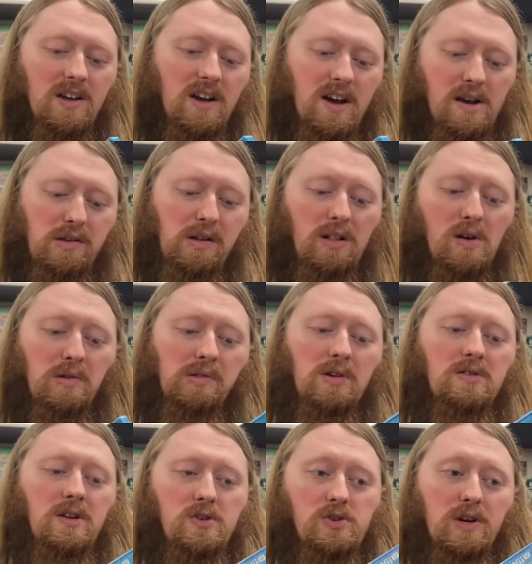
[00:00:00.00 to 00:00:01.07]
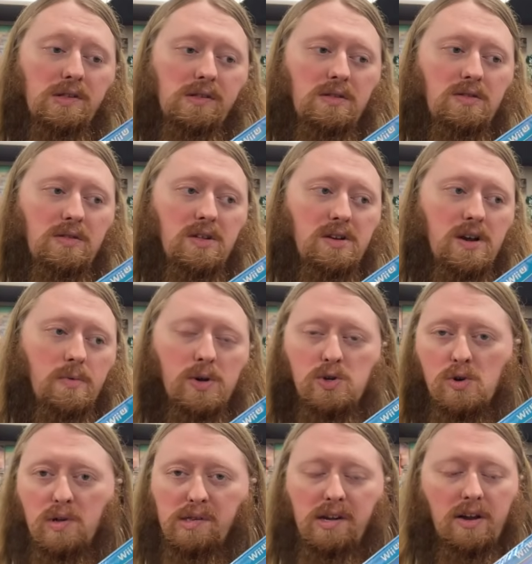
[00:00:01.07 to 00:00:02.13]
Uh, it's closer to just the
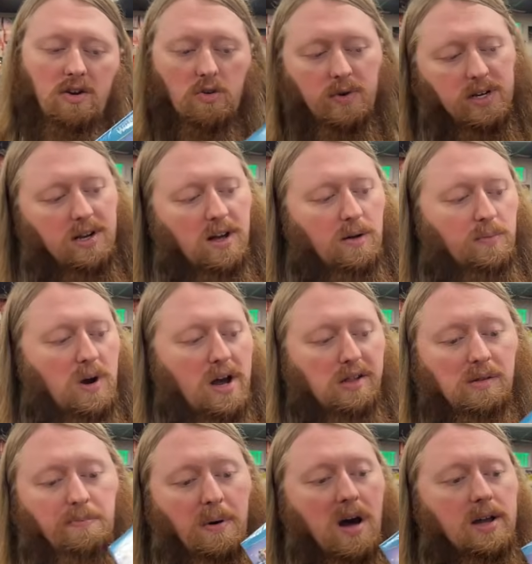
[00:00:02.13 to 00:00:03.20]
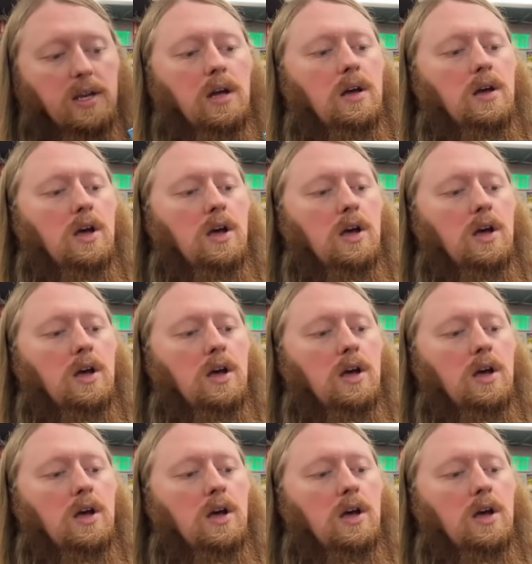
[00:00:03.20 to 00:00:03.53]
original standard retail price, but